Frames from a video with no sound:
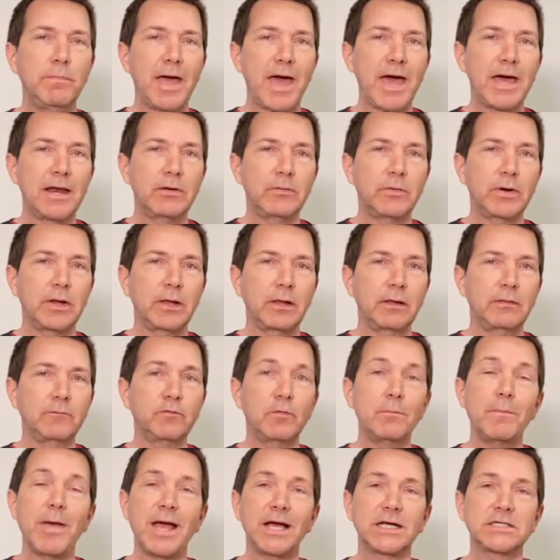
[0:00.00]
battery
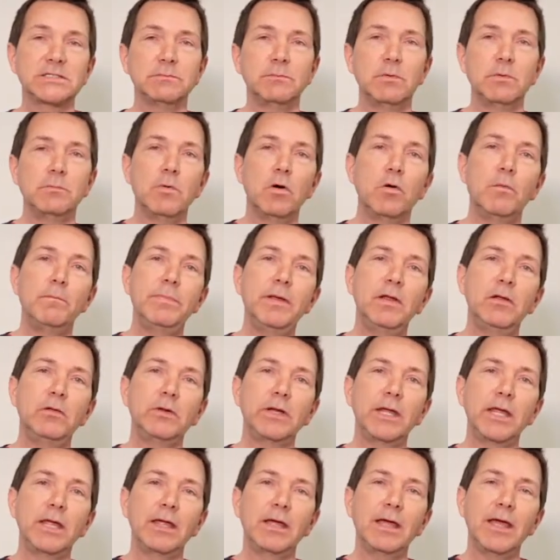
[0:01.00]
for maximum
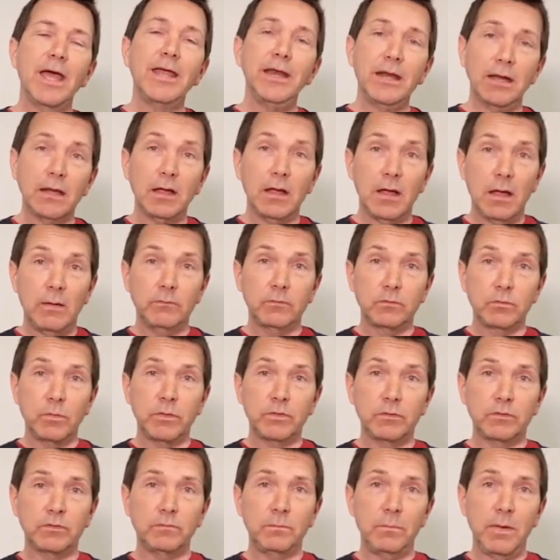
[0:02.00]
mobility, and it
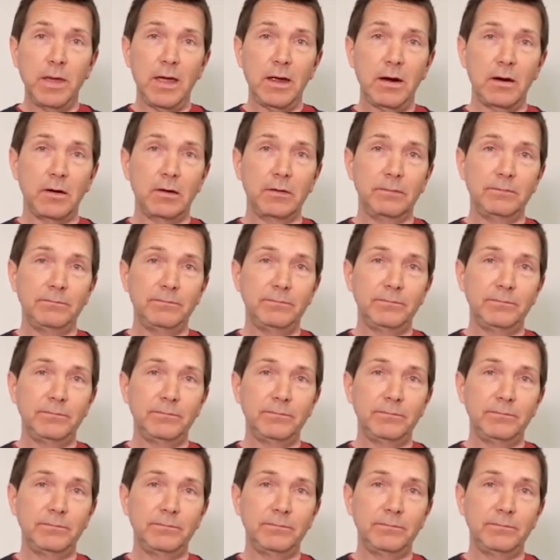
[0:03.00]
comes with a spare.